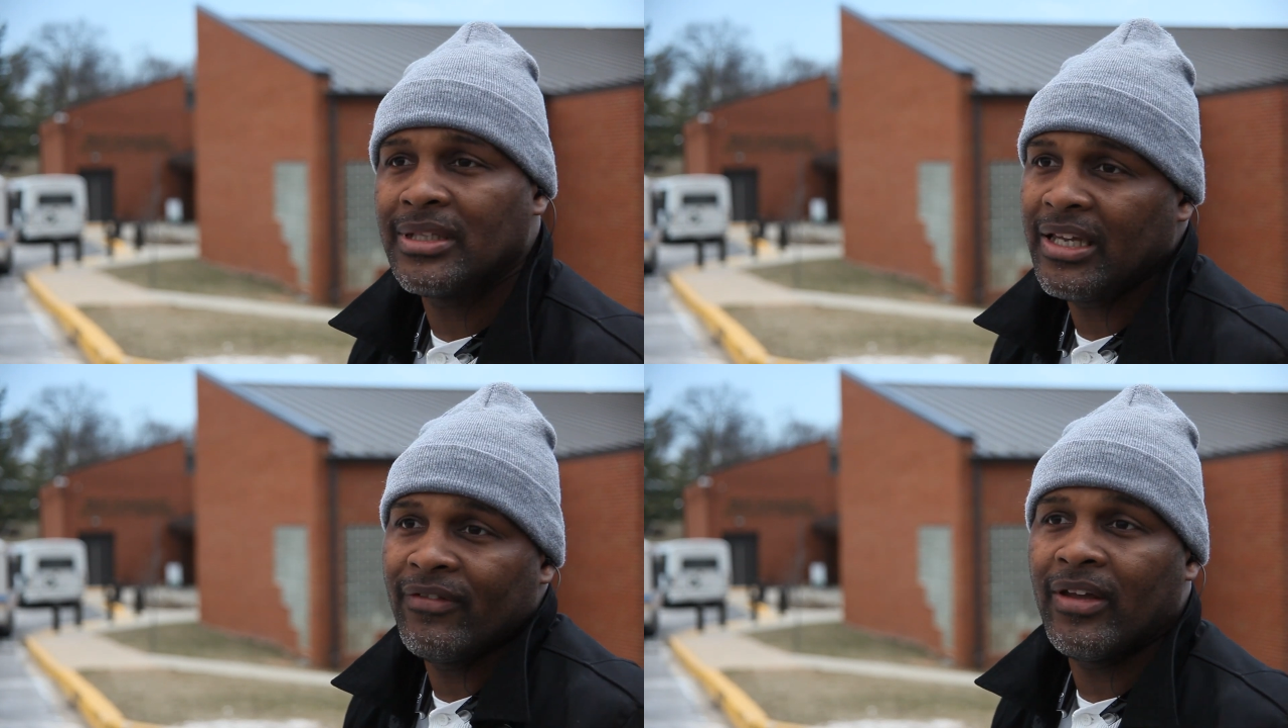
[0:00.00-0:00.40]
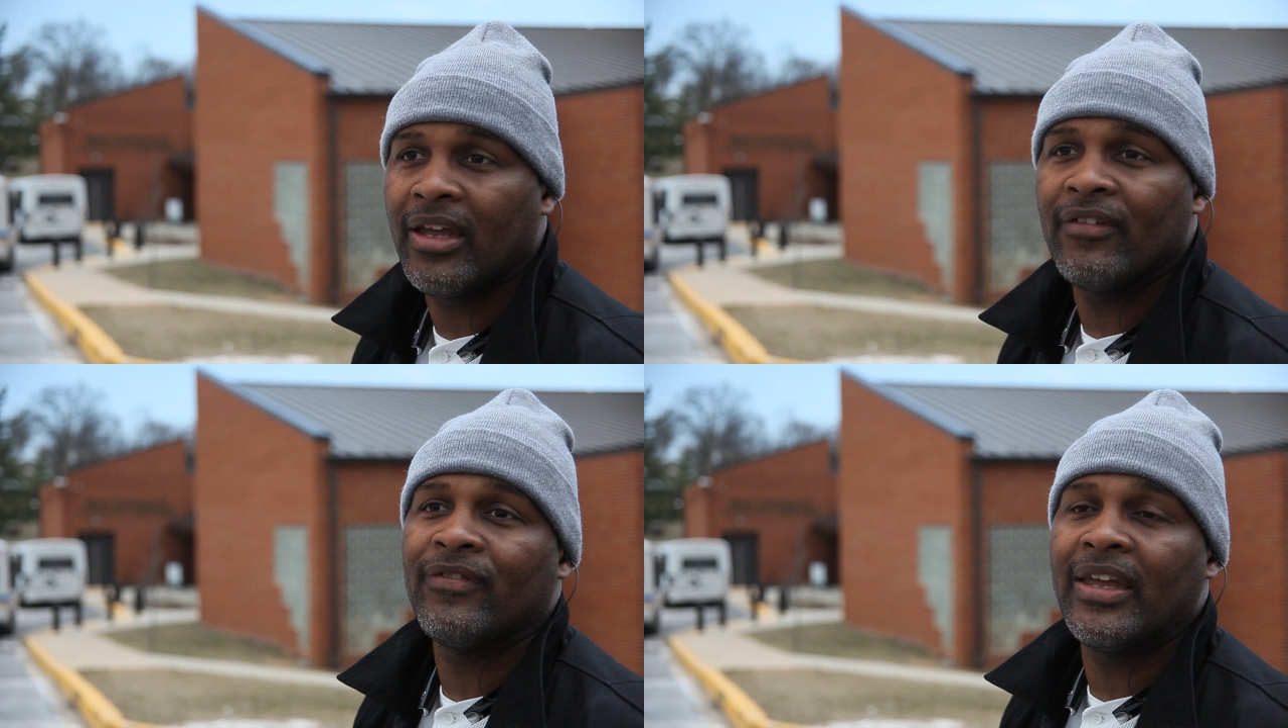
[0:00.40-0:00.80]

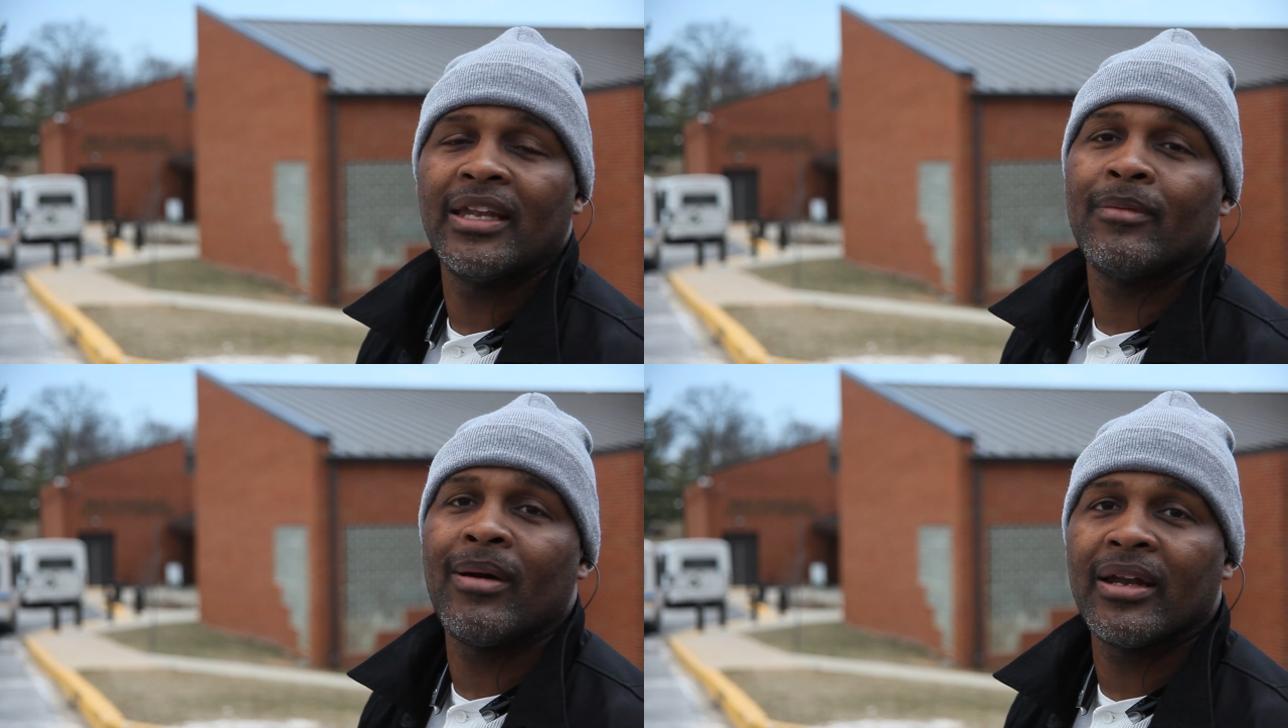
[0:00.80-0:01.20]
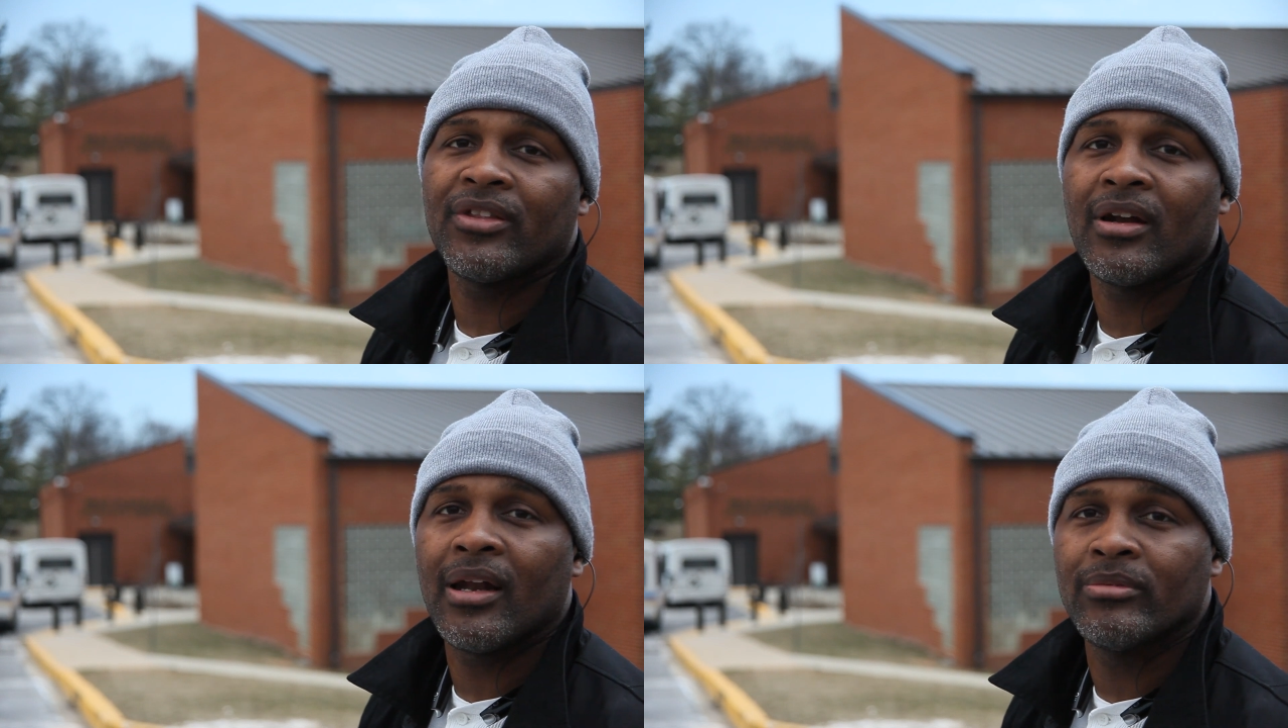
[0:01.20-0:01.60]
If anybody
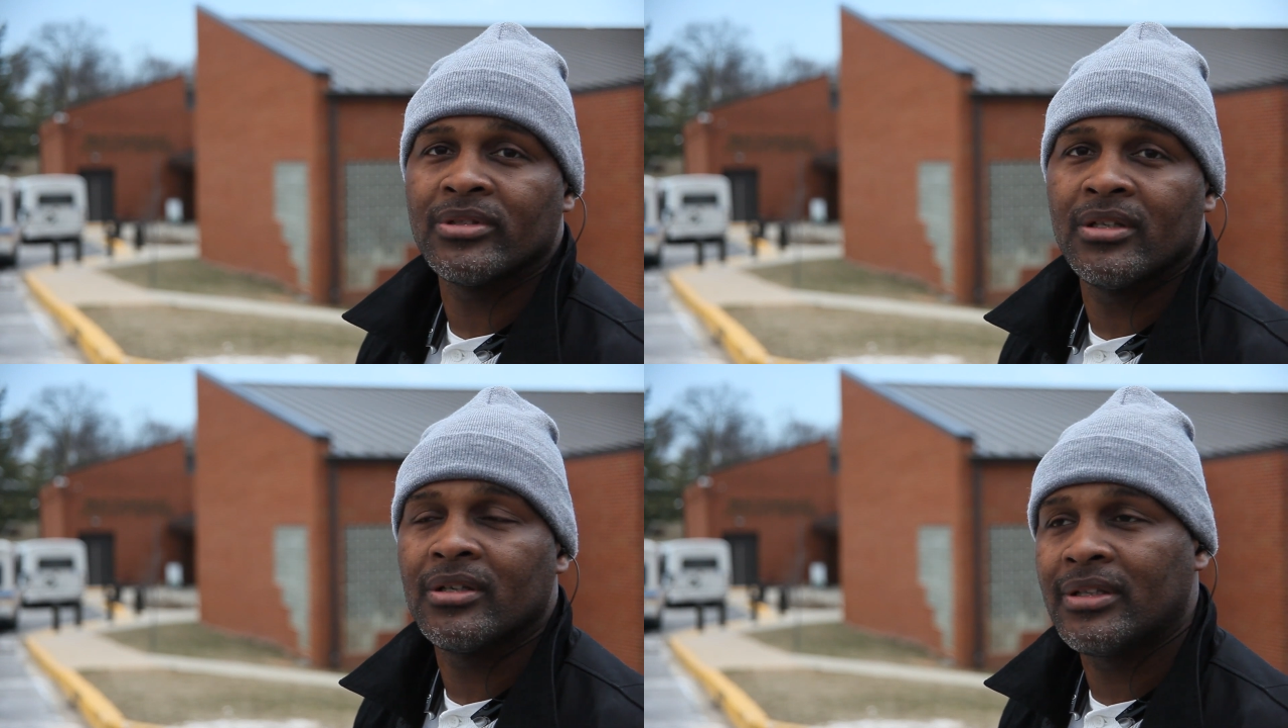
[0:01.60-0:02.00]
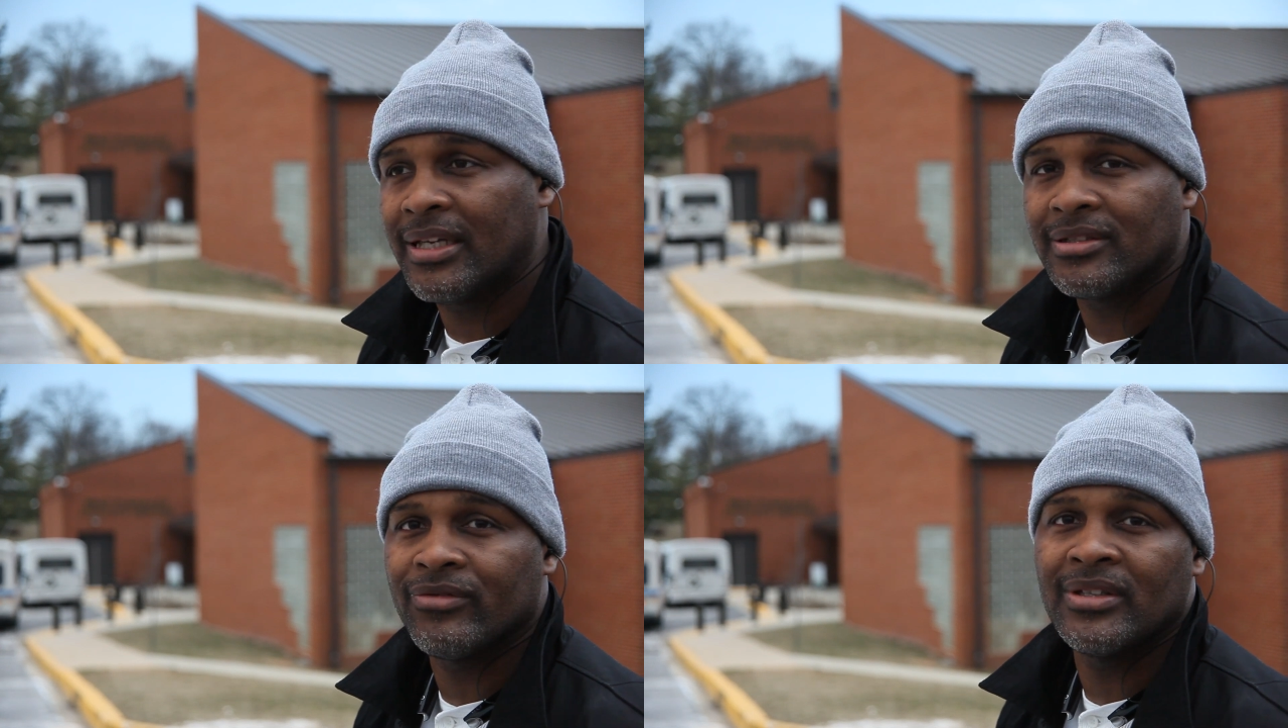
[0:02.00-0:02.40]
thought I was good,
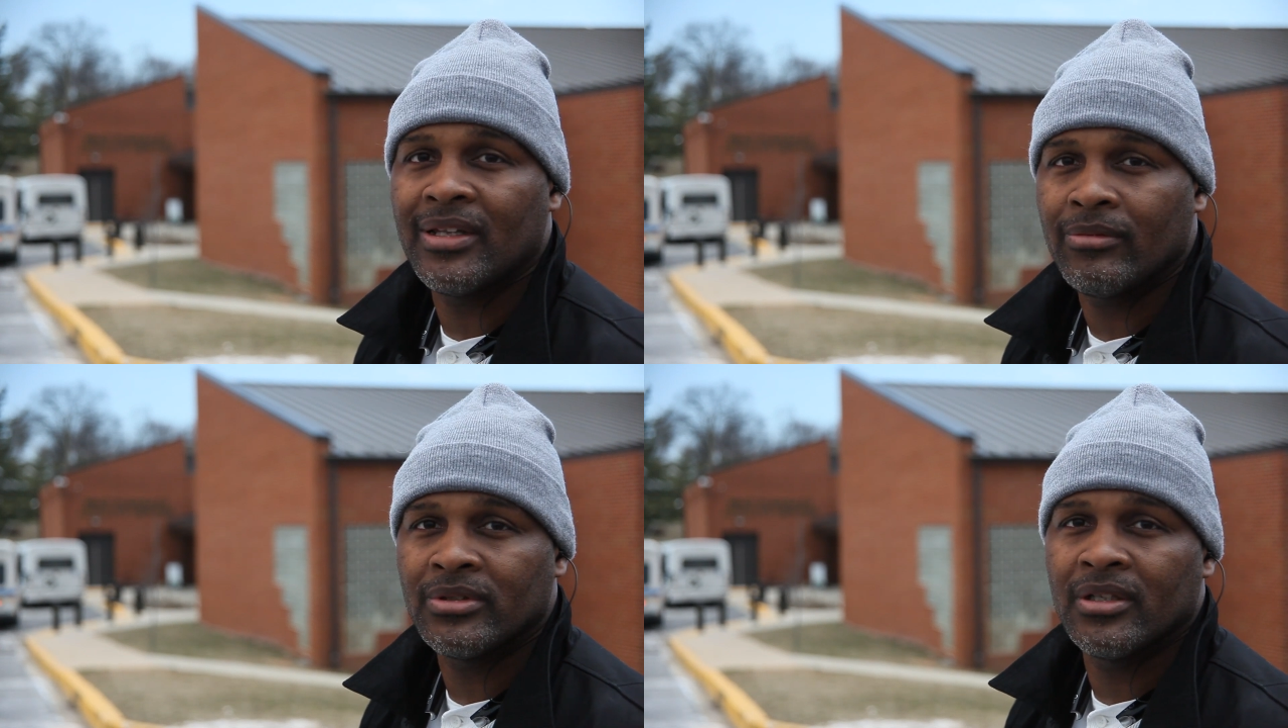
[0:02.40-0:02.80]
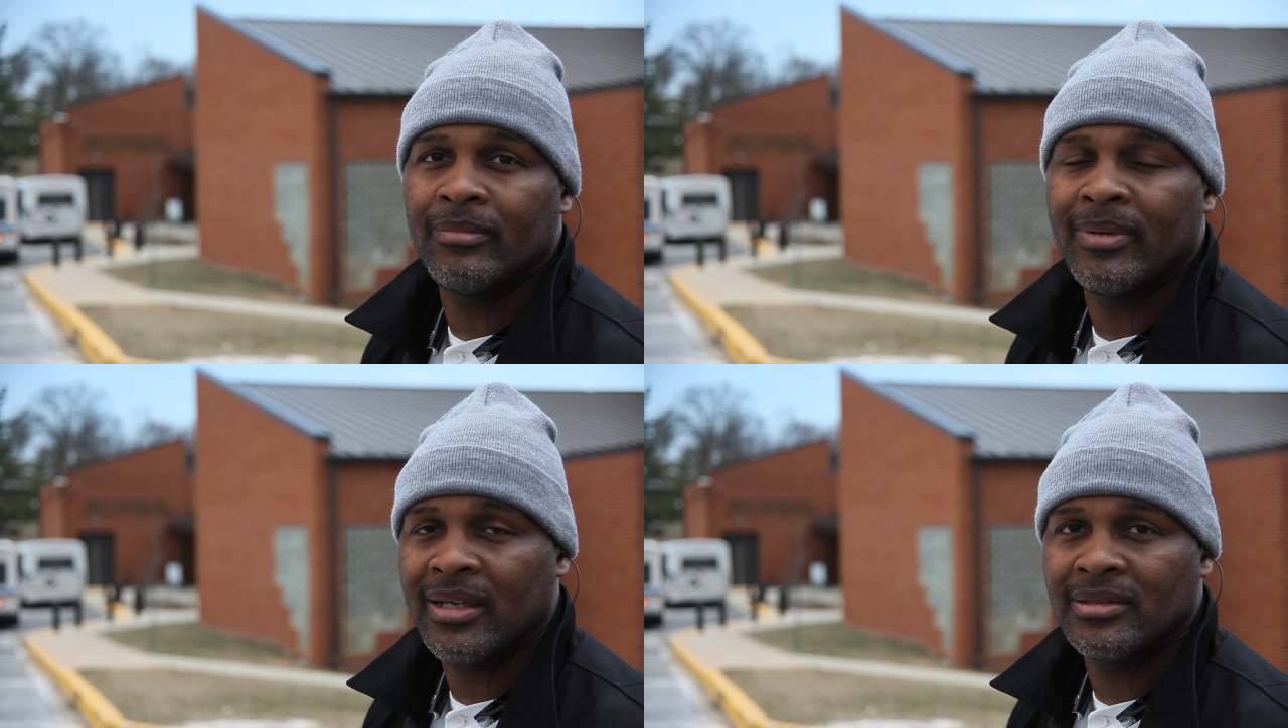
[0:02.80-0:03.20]
that's the reason I was good,
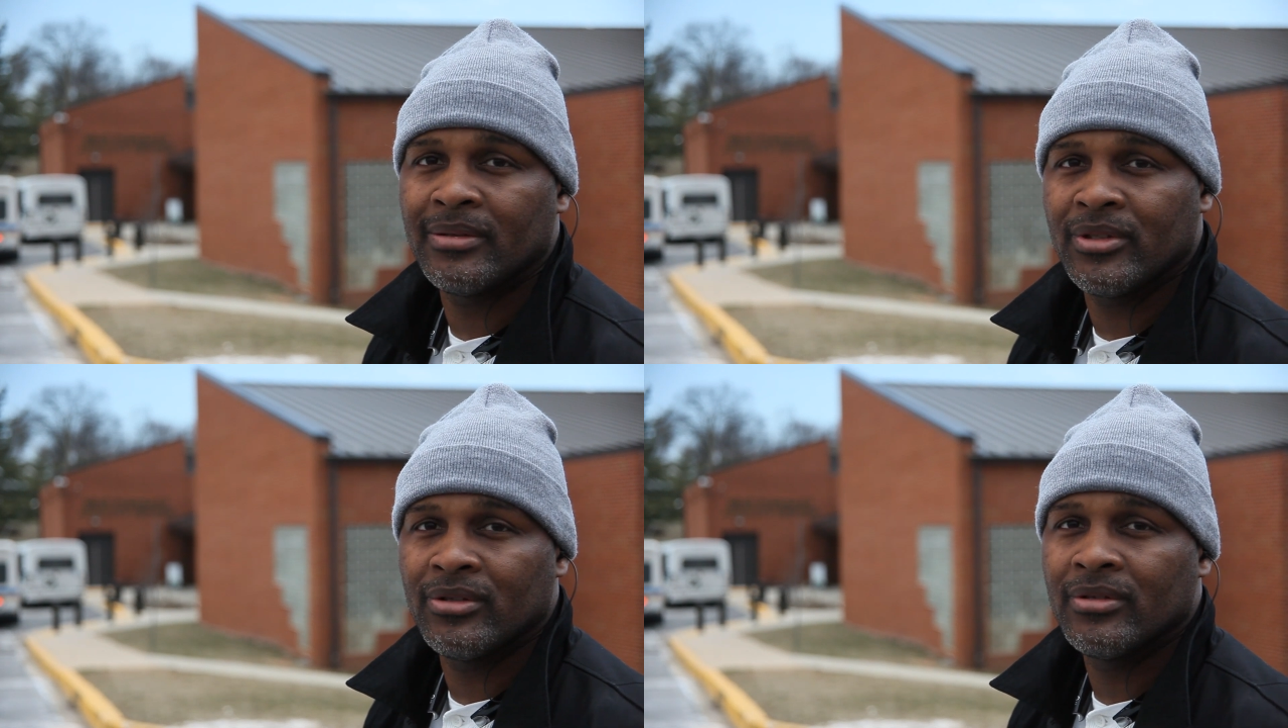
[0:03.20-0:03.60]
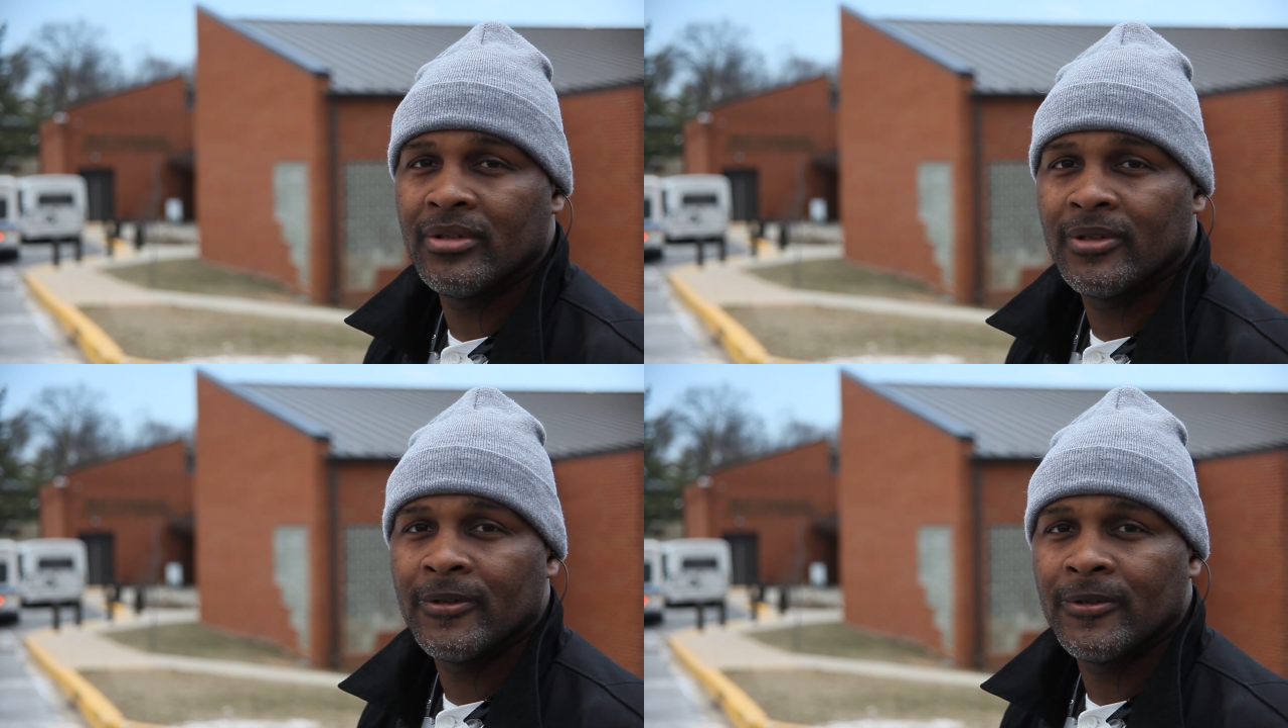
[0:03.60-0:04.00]
because of them
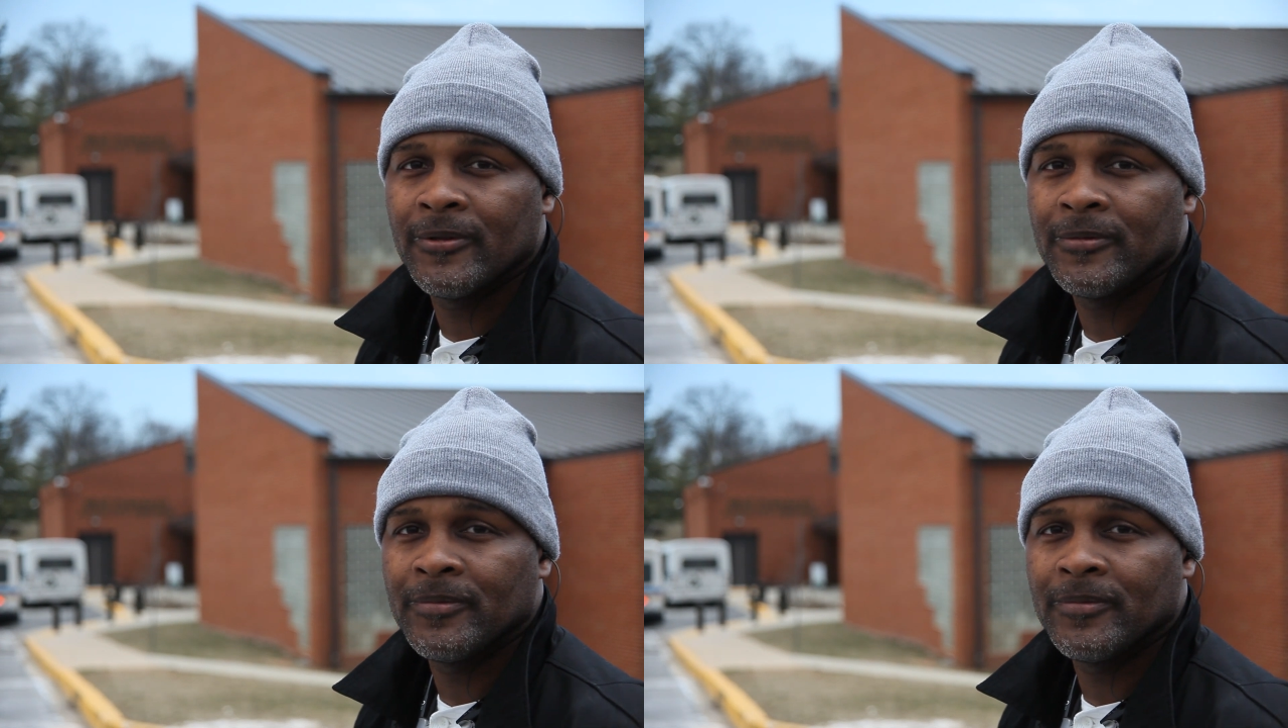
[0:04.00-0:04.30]
too.